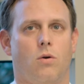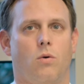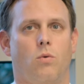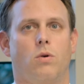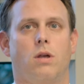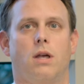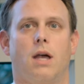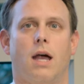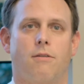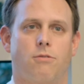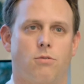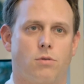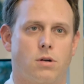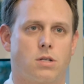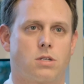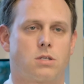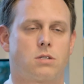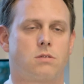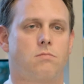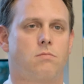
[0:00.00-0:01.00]
everyone
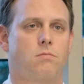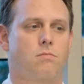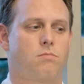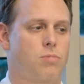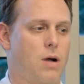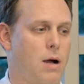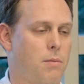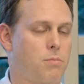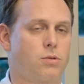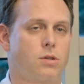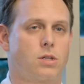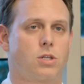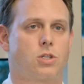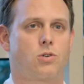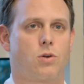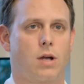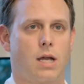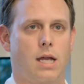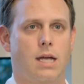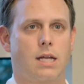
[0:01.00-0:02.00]
is properly
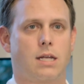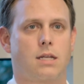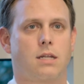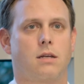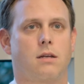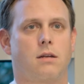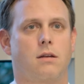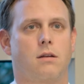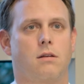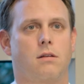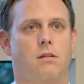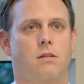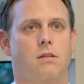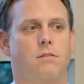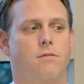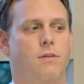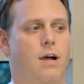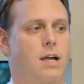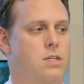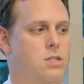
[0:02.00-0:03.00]
trained,
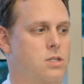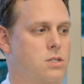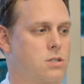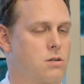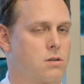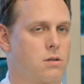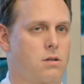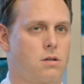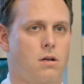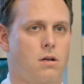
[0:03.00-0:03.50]
devices are